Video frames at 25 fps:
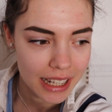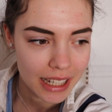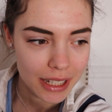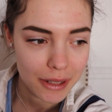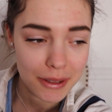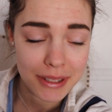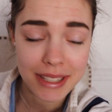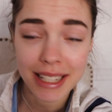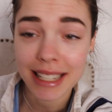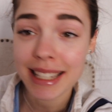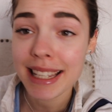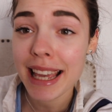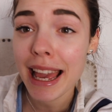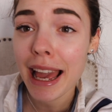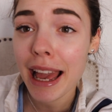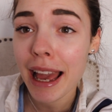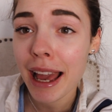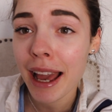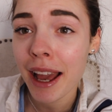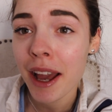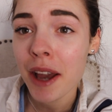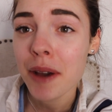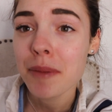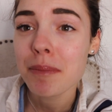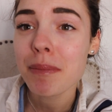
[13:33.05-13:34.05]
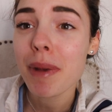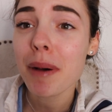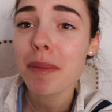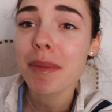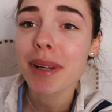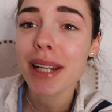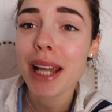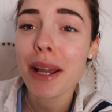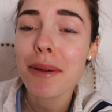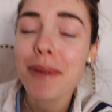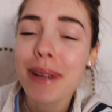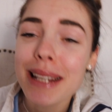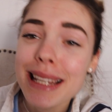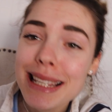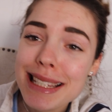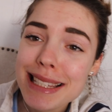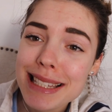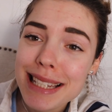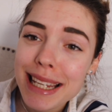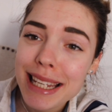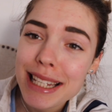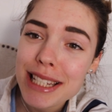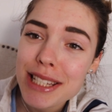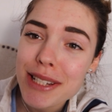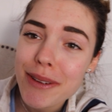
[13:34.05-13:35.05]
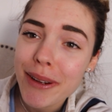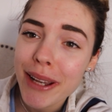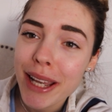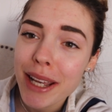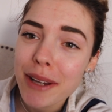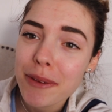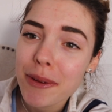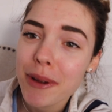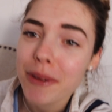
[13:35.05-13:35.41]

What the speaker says: he was like, yeah, Mum and I were listening to it.